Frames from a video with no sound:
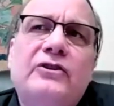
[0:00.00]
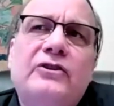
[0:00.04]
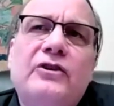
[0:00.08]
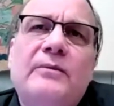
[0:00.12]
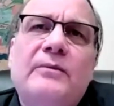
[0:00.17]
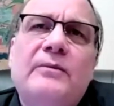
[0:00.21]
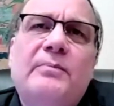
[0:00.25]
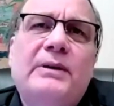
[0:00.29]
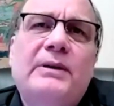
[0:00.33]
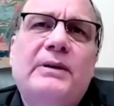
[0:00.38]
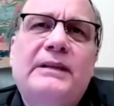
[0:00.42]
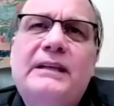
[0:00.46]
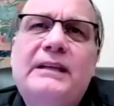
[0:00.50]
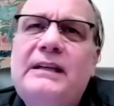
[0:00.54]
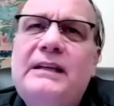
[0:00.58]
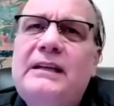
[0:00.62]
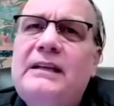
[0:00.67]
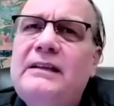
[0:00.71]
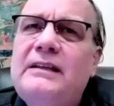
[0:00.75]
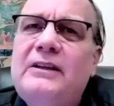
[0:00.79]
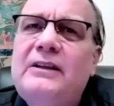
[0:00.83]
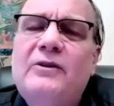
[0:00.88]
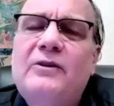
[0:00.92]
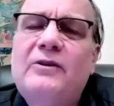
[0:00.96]
You could put it
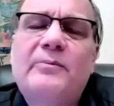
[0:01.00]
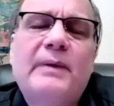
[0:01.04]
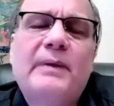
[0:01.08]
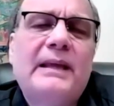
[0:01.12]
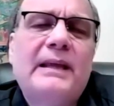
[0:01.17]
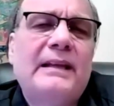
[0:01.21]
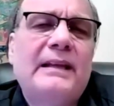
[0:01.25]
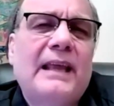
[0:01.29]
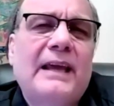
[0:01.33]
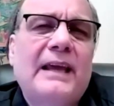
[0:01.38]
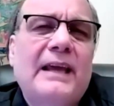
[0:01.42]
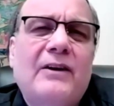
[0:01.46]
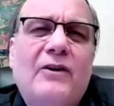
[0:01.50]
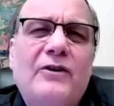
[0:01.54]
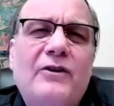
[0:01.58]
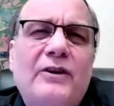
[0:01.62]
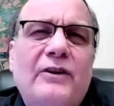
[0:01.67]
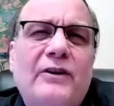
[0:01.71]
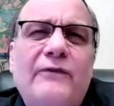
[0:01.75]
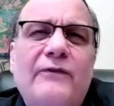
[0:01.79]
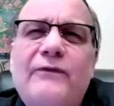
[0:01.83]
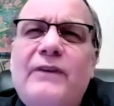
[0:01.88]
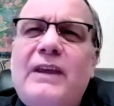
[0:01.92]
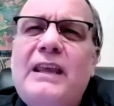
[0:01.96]
a little bit like on
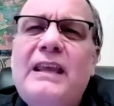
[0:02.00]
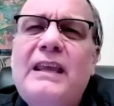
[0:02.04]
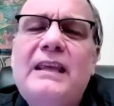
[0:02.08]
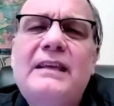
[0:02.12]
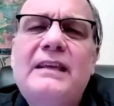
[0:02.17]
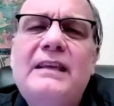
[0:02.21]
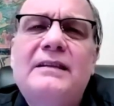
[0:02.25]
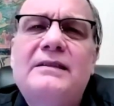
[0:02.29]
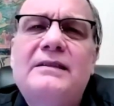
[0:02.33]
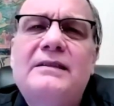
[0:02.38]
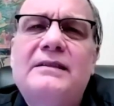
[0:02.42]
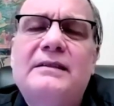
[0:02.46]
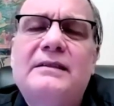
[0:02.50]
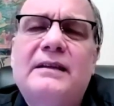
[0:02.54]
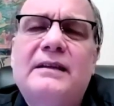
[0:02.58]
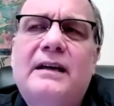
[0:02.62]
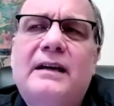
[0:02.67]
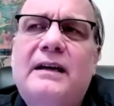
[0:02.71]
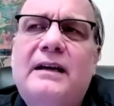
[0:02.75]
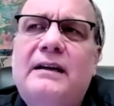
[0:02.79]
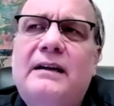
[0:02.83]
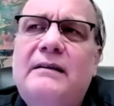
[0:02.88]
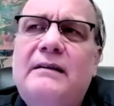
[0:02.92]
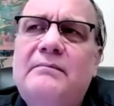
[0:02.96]
your feet.
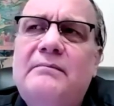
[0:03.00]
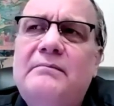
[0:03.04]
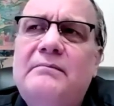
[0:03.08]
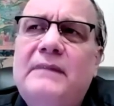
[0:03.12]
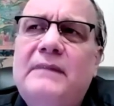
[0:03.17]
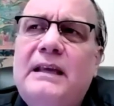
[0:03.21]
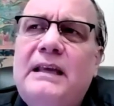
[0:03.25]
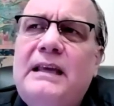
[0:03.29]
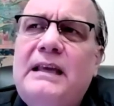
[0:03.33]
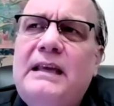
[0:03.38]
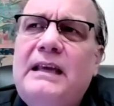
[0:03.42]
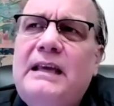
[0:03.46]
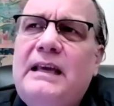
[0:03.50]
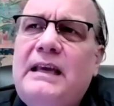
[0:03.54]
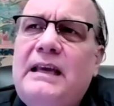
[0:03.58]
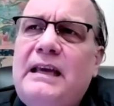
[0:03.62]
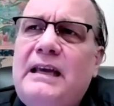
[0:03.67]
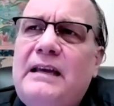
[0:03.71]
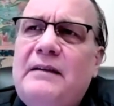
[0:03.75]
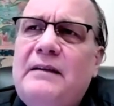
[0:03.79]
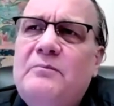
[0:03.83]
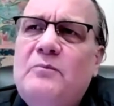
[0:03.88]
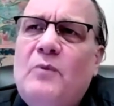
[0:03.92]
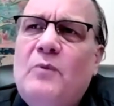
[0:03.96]
Um,
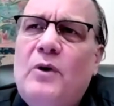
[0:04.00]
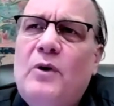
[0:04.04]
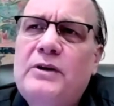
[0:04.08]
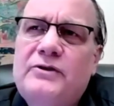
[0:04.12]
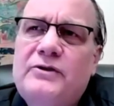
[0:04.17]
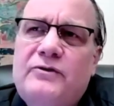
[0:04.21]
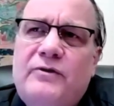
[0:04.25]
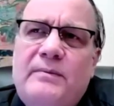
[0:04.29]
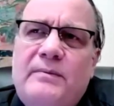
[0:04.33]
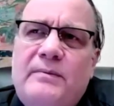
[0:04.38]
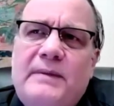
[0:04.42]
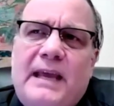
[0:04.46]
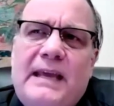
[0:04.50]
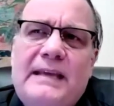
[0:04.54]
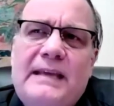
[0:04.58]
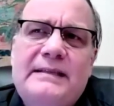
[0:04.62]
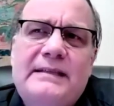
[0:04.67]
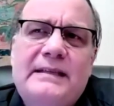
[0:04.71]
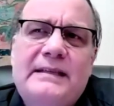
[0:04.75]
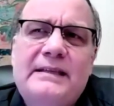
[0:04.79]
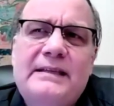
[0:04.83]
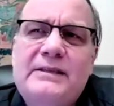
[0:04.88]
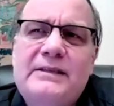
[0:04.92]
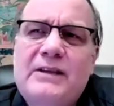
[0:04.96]
in more extreme
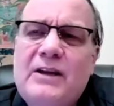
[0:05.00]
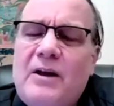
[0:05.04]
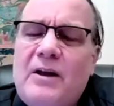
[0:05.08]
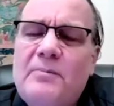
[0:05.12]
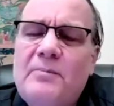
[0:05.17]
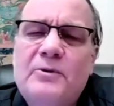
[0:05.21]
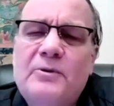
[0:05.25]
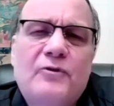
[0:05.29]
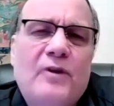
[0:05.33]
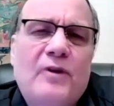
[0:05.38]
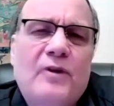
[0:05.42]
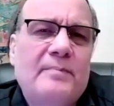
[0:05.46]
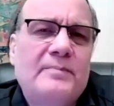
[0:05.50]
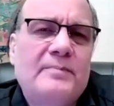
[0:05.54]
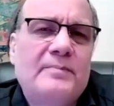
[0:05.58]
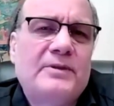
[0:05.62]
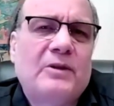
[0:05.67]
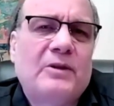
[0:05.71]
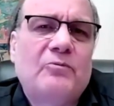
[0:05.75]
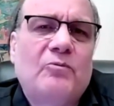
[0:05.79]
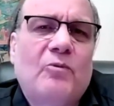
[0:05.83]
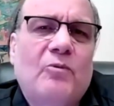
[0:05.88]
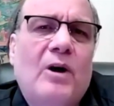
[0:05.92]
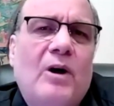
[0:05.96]
cases, a couple drops
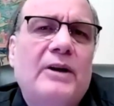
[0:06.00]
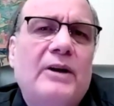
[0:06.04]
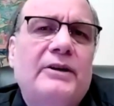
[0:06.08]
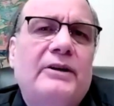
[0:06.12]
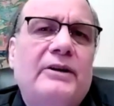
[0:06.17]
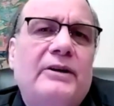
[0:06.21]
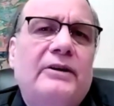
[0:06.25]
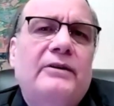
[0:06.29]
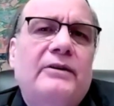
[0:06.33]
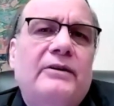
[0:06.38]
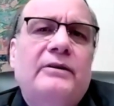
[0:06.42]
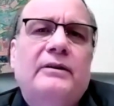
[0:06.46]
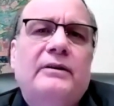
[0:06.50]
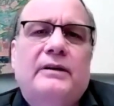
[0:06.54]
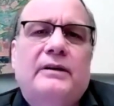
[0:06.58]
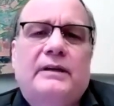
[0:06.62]
in water